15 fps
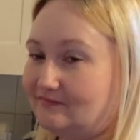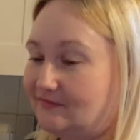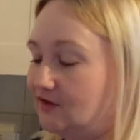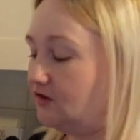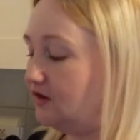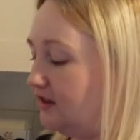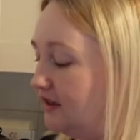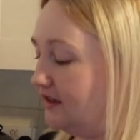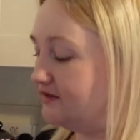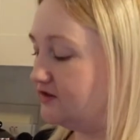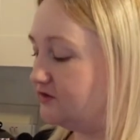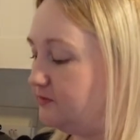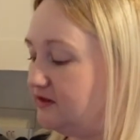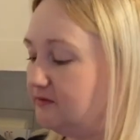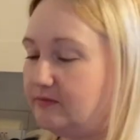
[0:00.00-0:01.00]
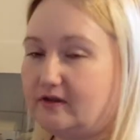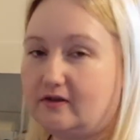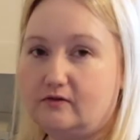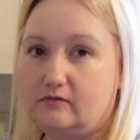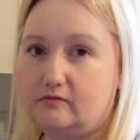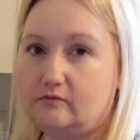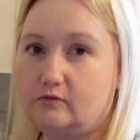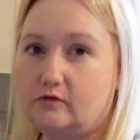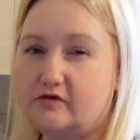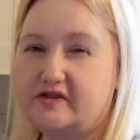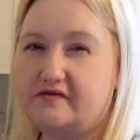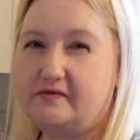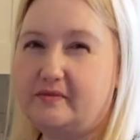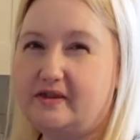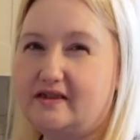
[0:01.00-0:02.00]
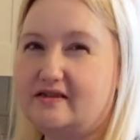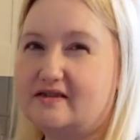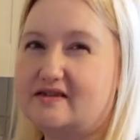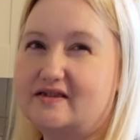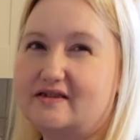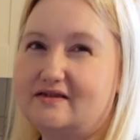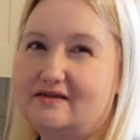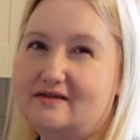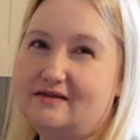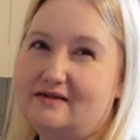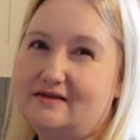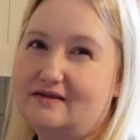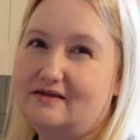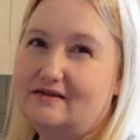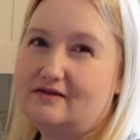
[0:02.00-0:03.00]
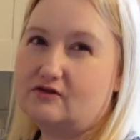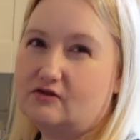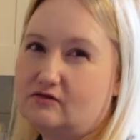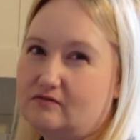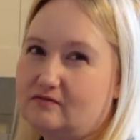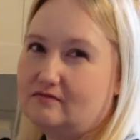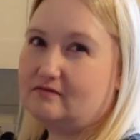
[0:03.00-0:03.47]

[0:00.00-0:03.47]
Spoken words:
Okay guys, it's been about, what, 7 minutes? Joe?